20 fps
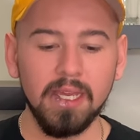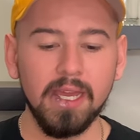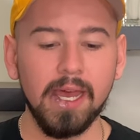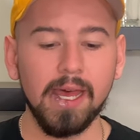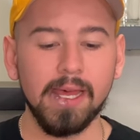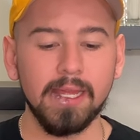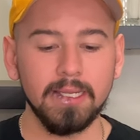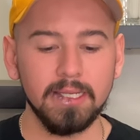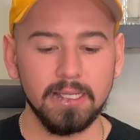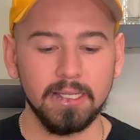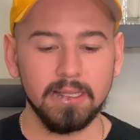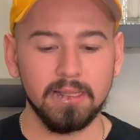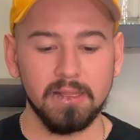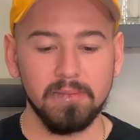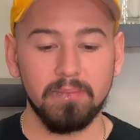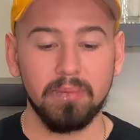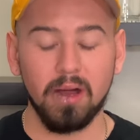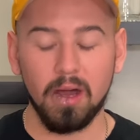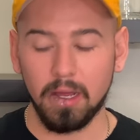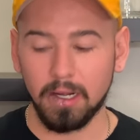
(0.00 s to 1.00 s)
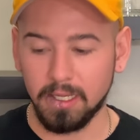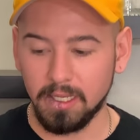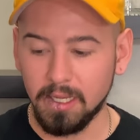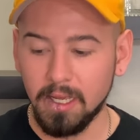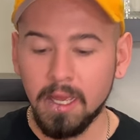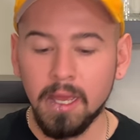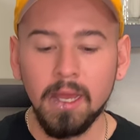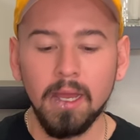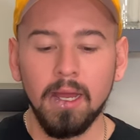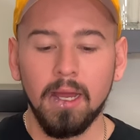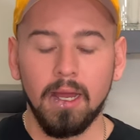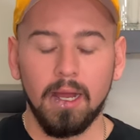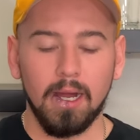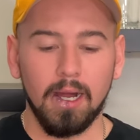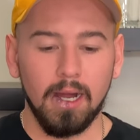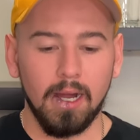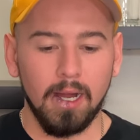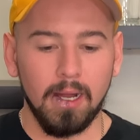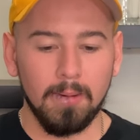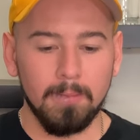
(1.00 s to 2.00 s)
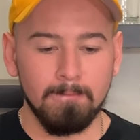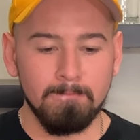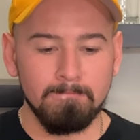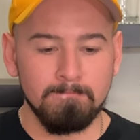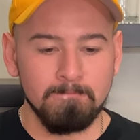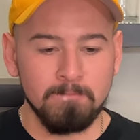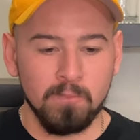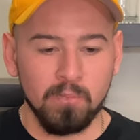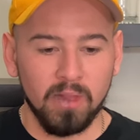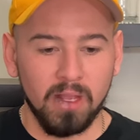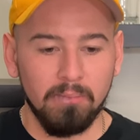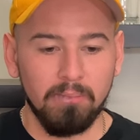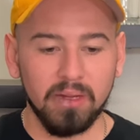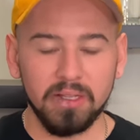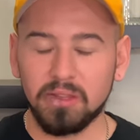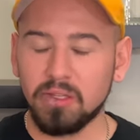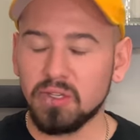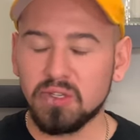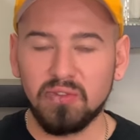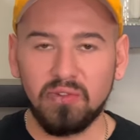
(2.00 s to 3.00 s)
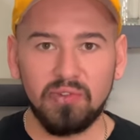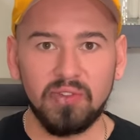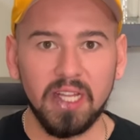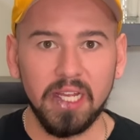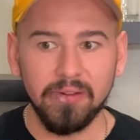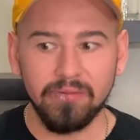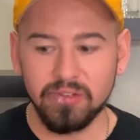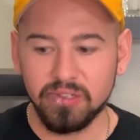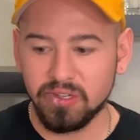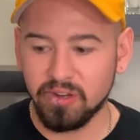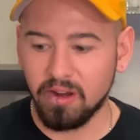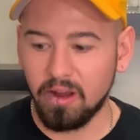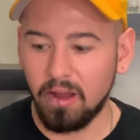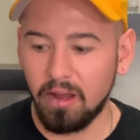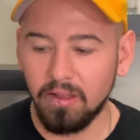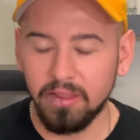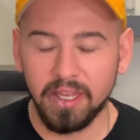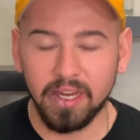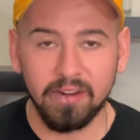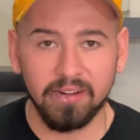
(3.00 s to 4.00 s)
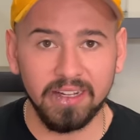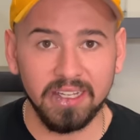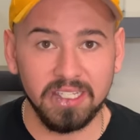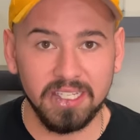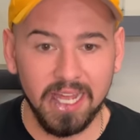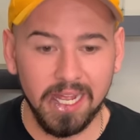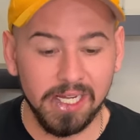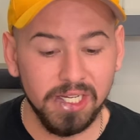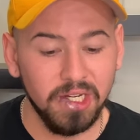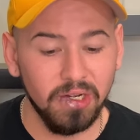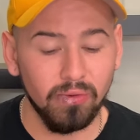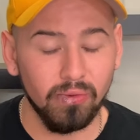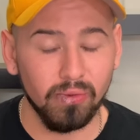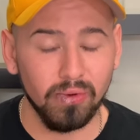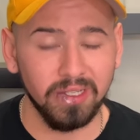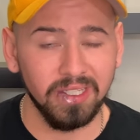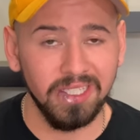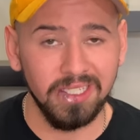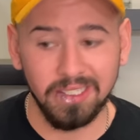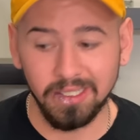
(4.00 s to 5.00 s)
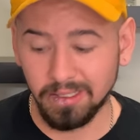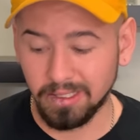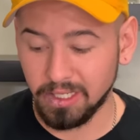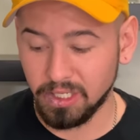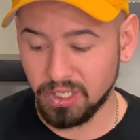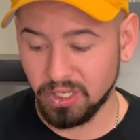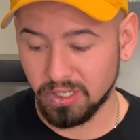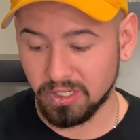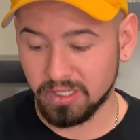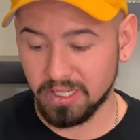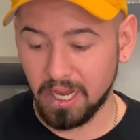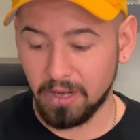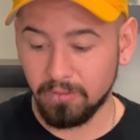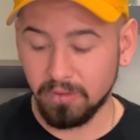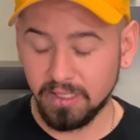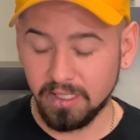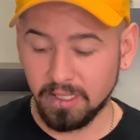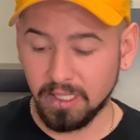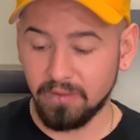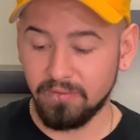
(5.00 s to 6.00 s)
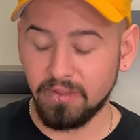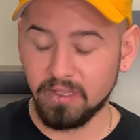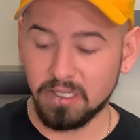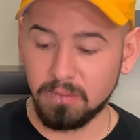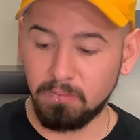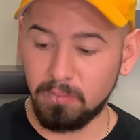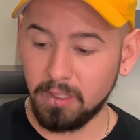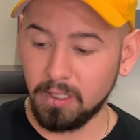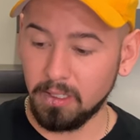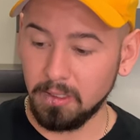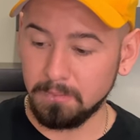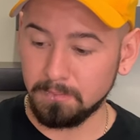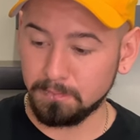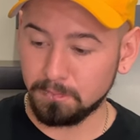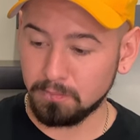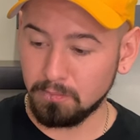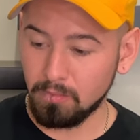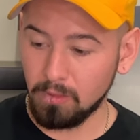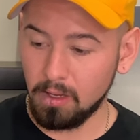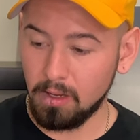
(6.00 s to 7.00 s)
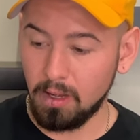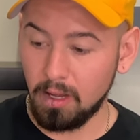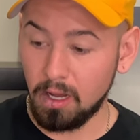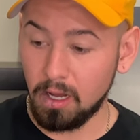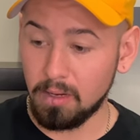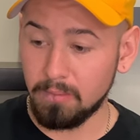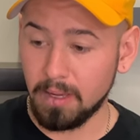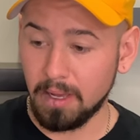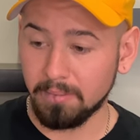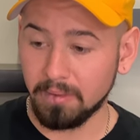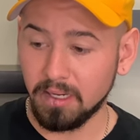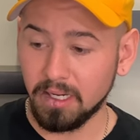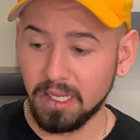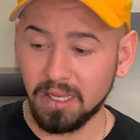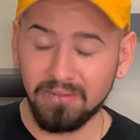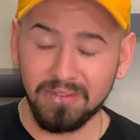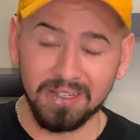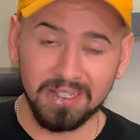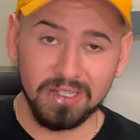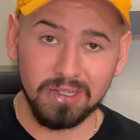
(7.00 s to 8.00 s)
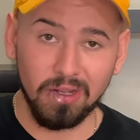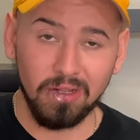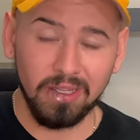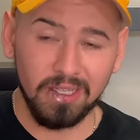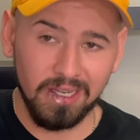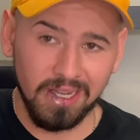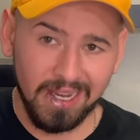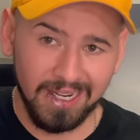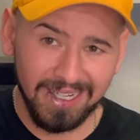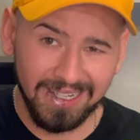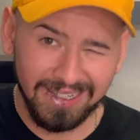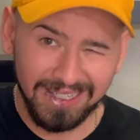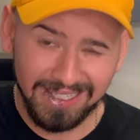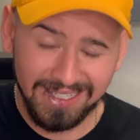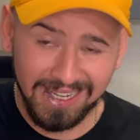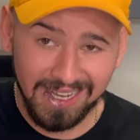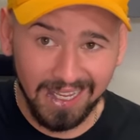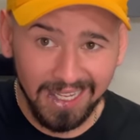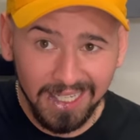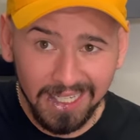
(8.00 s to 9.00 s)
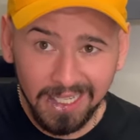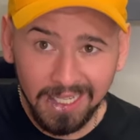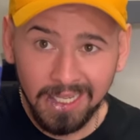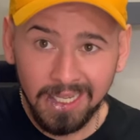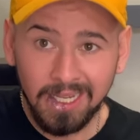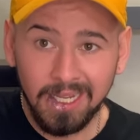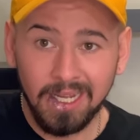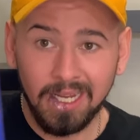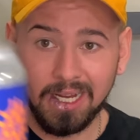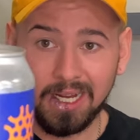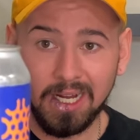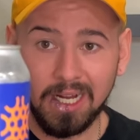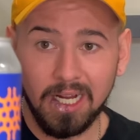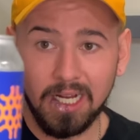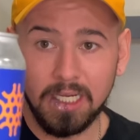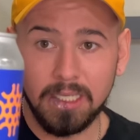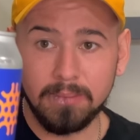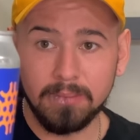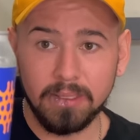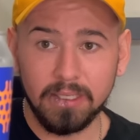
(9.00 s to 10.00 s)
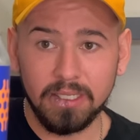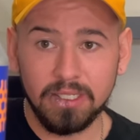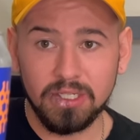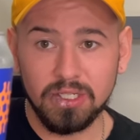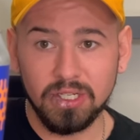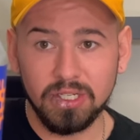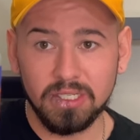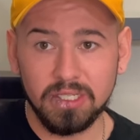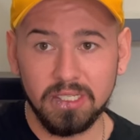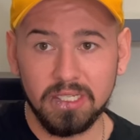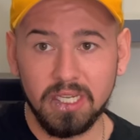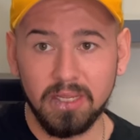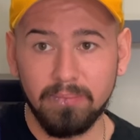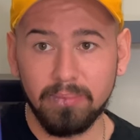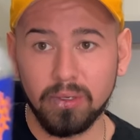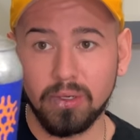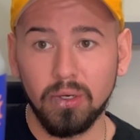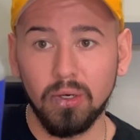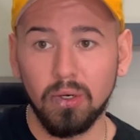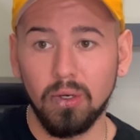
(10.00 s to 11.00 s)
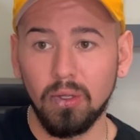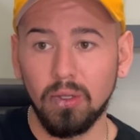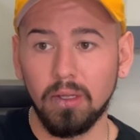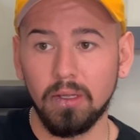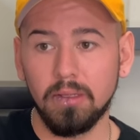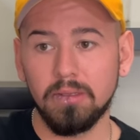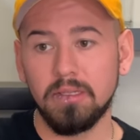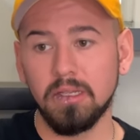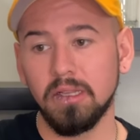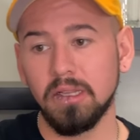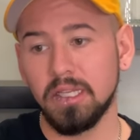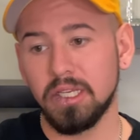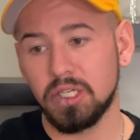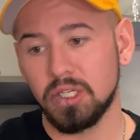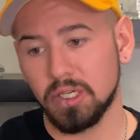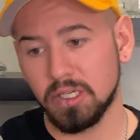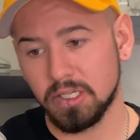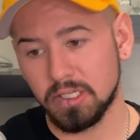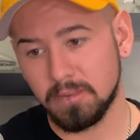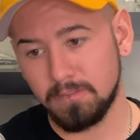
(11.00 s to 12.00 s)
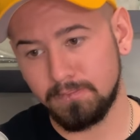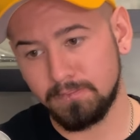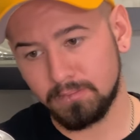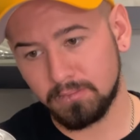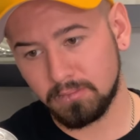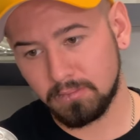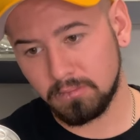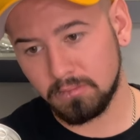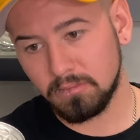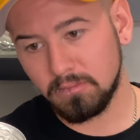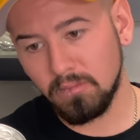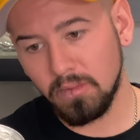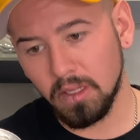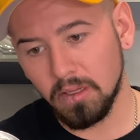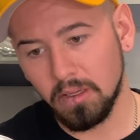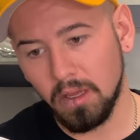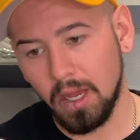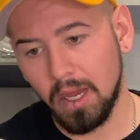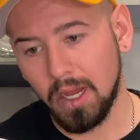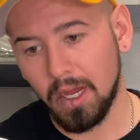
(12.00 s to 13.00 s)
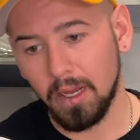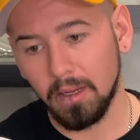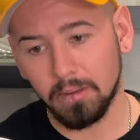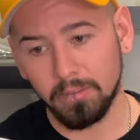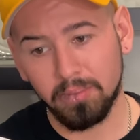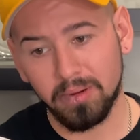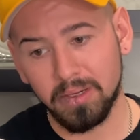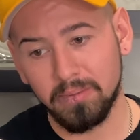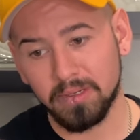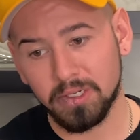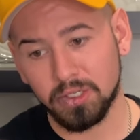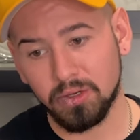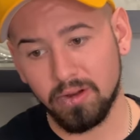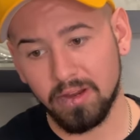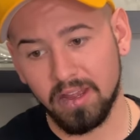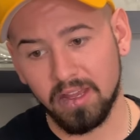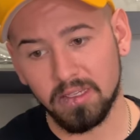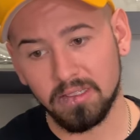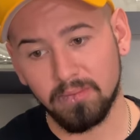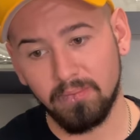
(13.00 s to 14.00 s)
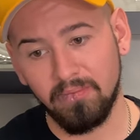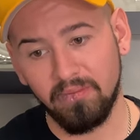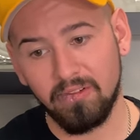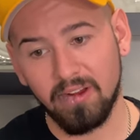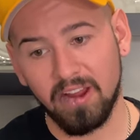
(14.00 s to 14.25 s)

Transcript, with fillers: and the body. Um, but those flavors are all there, and it's actually really delicious. I really love this beer. Um, I'm gonna give it a solid nine out of ten. Um, it's just a typical delicious Uh, pretty much craft,